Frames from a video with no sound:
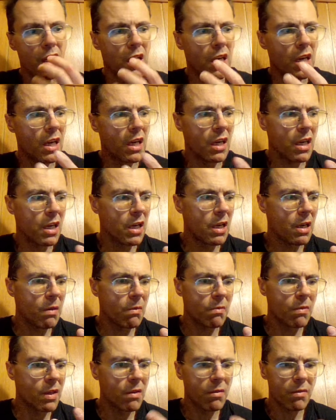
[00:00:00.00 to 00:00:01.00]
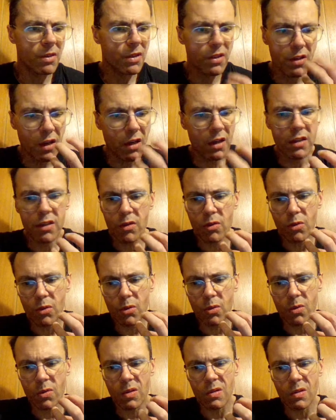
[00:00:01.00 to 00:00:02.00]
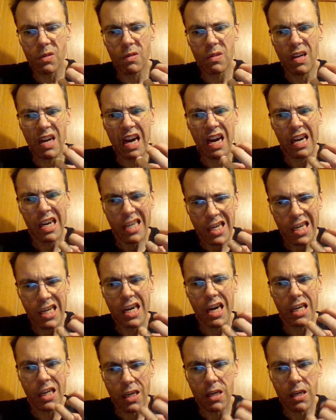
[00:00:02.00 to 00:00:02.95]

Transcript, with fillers: Uh, he would start to uh,